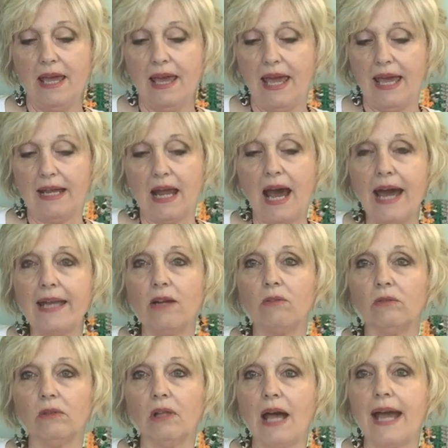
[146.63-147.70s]
And I
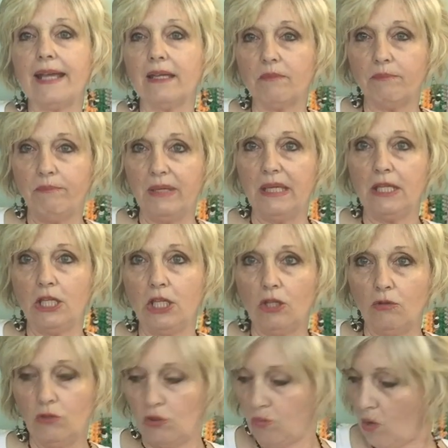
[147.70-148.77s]
don't like big,
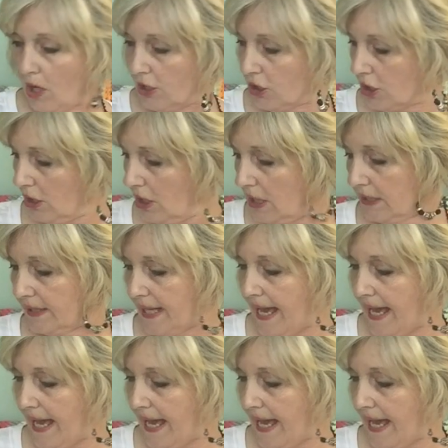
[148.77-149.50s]
huge washcloths.